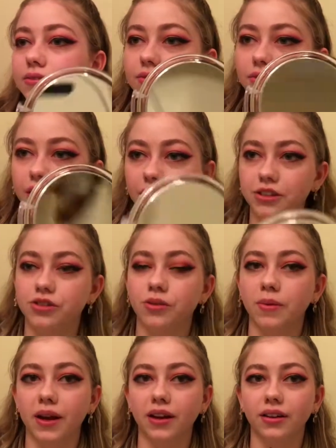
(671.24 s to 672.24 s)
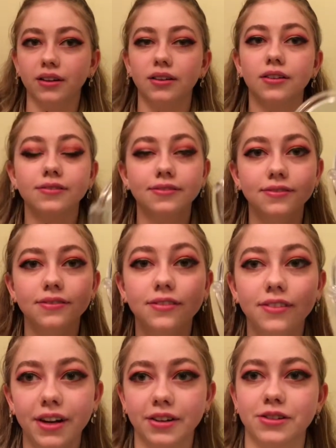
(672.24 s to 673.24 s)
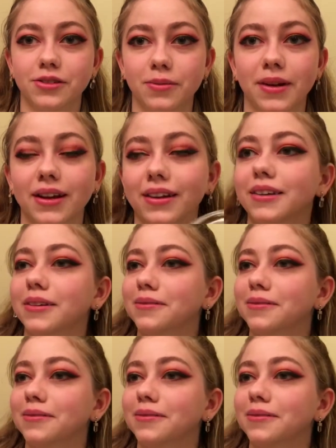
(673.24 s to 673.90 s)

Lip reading: Very dramatic. Very dramatic.